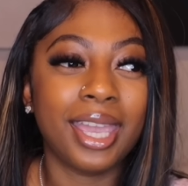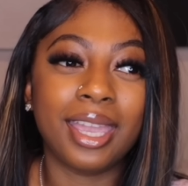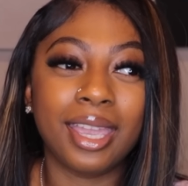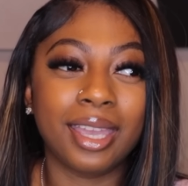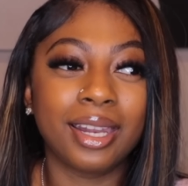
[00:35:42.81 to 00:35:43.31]

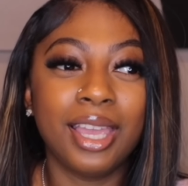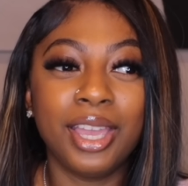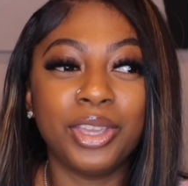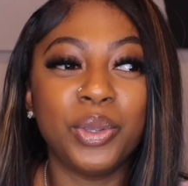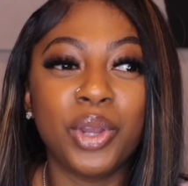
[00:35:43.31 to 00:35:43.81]
And,
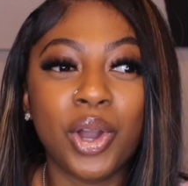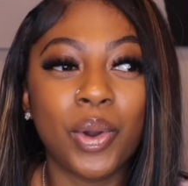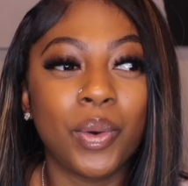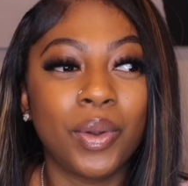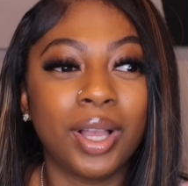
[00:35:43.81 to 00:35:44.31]
you
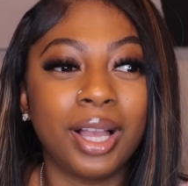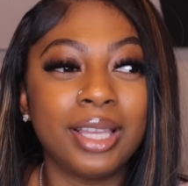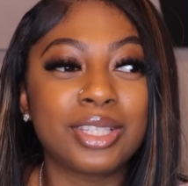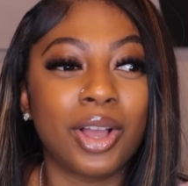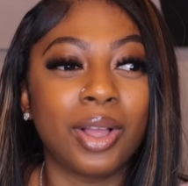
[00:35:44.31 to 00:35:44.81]
know,
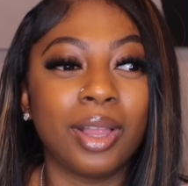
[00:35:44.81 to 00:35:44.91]
it's